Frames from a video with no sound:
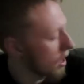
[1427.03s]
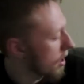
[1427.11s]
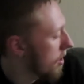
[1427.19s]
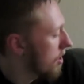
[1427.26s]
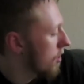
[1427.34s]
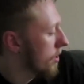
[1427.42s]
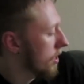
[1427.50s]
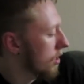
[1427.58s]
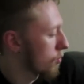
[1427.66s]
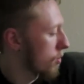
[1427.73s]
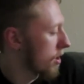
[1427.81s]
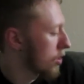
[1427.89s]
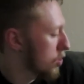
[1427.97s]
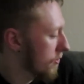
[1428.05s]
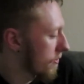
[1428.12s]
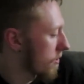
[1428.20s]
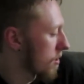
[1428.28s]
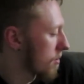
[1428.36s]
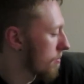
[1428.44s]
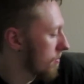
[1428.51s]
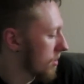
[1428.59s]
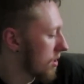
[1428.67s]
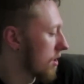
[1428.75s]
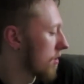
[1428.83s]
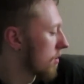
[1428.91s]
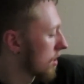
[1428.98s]
And I know it can range for, you
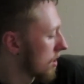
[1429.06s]
know,